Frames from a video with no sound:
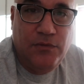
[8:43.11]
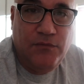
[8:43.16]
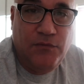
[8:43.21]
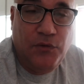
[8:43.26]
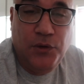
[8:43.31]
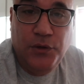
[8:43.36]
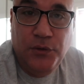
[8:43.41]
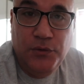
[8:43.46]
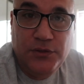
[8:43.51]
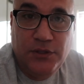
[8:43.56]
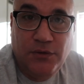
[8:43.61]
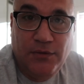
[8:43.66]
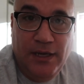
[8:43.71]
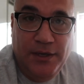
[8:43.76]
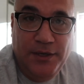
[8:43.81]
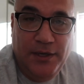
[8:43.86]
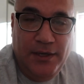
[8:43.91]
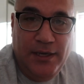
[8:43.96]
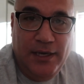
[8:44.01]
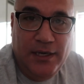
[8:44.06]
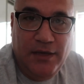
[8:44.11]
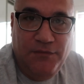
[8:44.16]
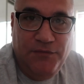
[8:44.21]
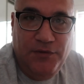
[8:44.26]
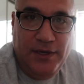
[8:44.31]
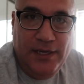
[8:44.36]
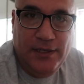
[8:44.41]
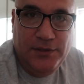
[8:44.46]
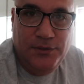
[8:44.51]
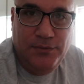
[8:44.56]
throw a noose around your neck if
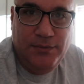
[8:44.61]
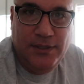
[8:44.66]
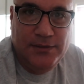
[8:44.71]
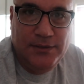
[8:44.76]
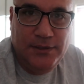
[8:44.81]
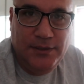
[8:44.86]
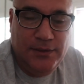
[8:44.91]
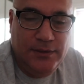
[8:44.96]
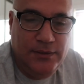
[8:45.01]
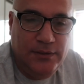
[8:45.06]
you get too busy.